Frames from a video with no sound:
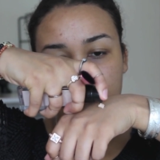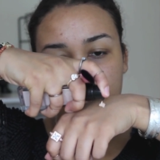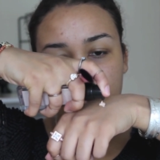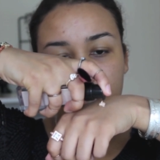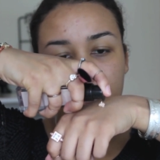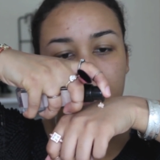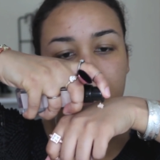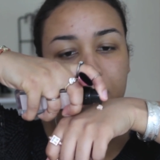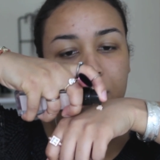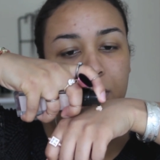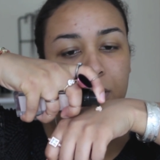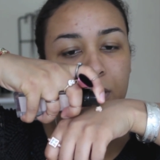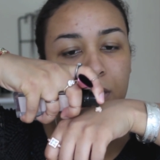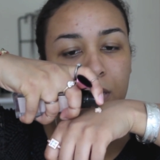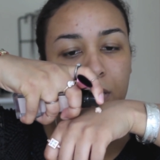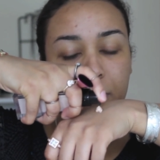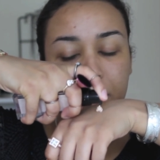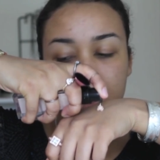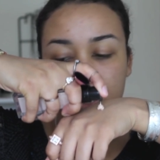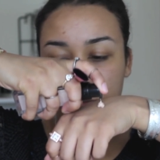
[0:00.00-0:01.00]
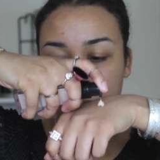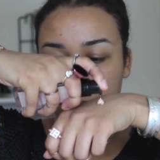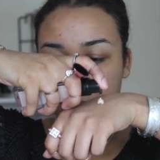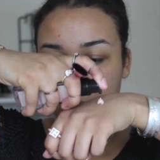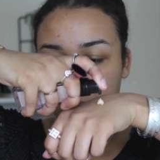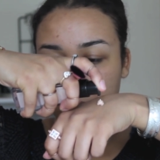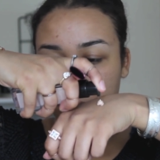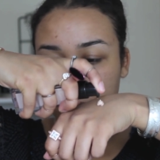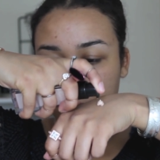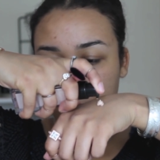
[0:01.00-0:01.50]
I don't really know how much I'm gonna
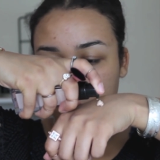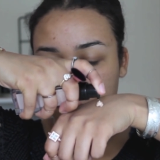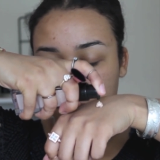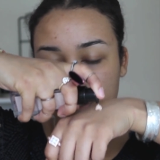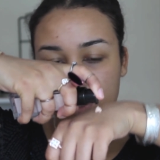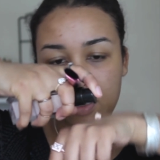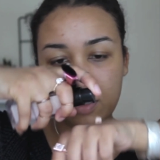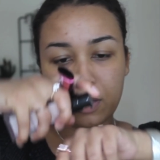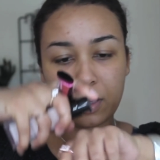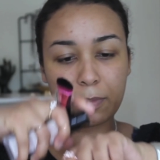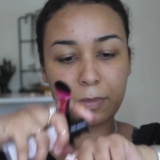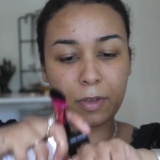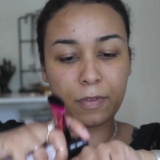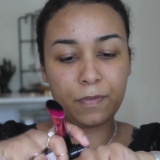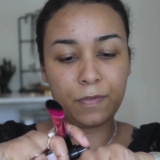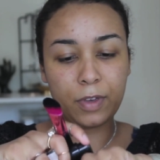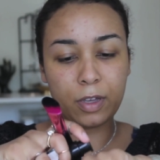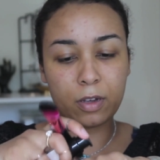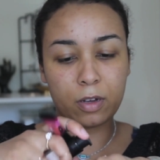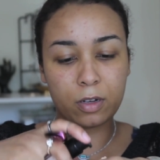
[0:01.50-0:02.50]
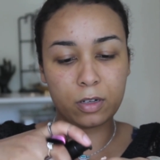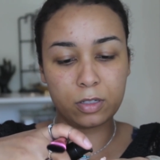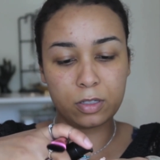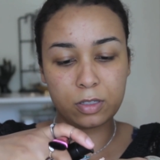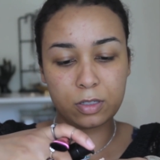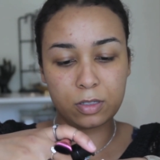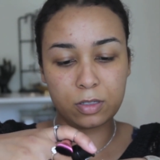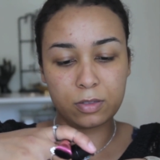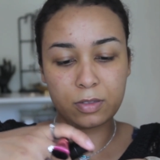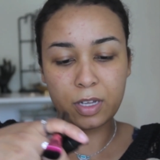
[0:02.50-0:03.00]
need I'm not using like my fingers.
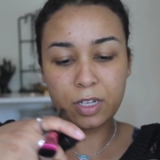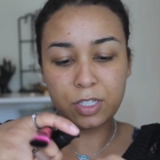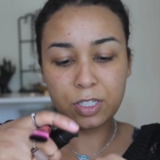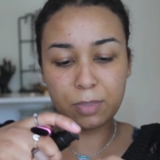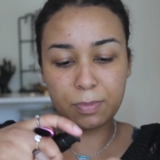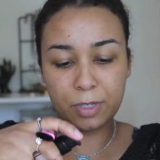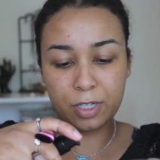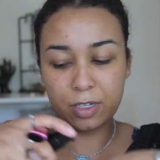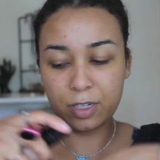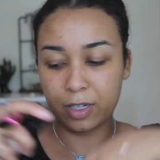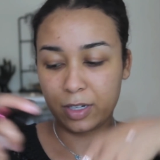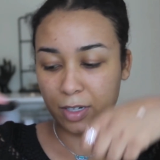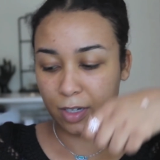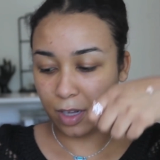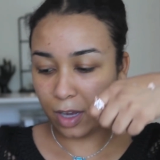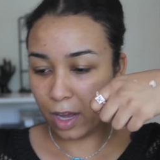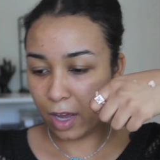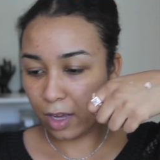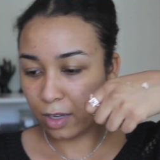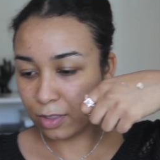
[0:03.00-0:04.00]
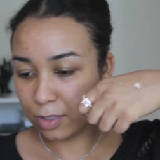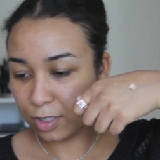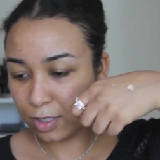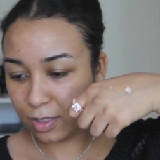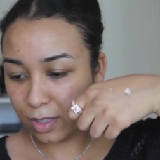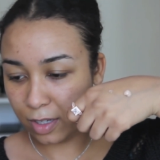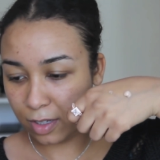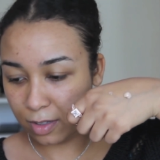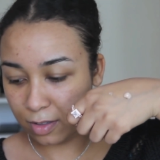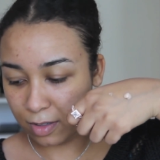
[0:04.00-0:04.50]
That should be good, yeah?
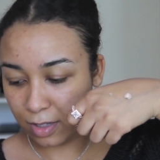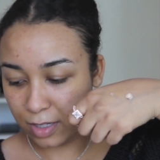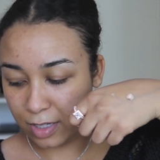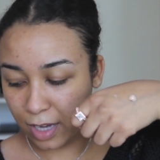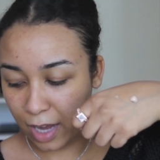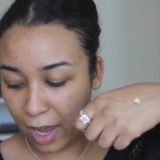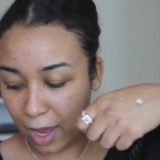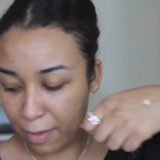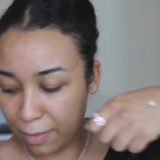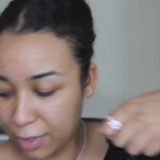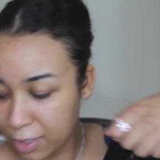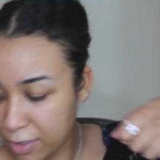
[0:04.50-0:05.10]
Just like a dab.